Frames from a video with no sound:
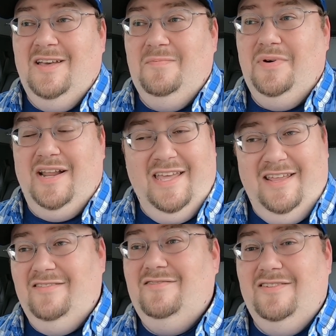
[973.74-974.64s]
But
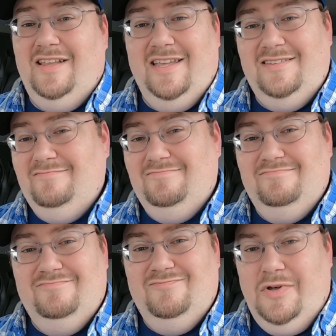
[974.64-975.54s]
again, like
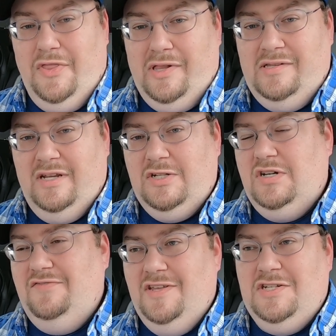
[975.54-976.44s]
with the stick
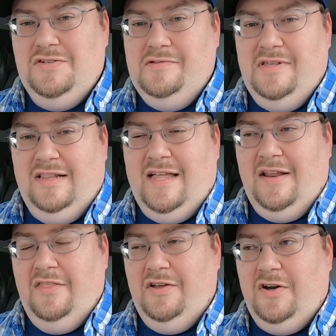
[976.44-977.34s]
drift issues that a lot
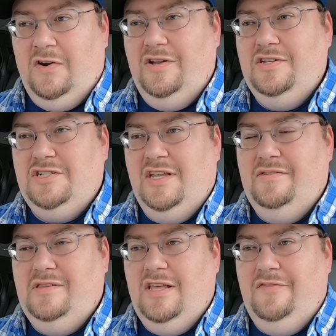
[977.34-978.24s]
of the current
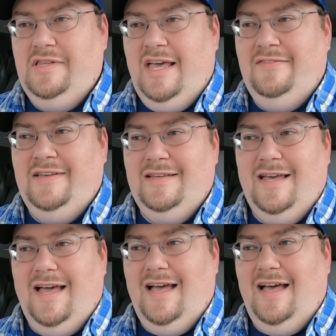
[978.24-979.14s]
gen stuff is having,
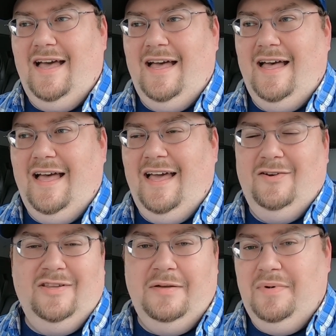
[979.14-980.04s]
I
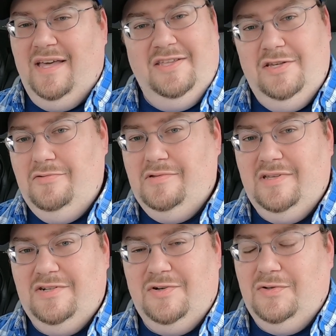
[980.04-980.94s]
don't like buying used
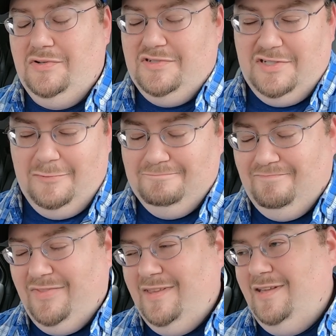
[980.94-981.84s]
controllers. So
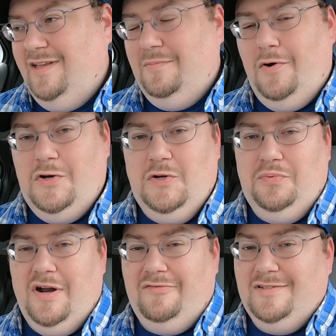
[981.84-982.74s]
personal
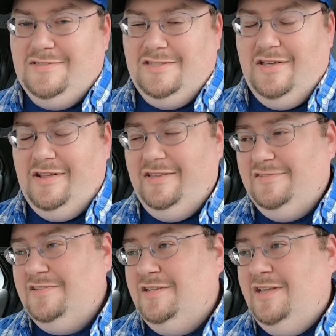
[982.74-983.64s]
preference, you know, it is.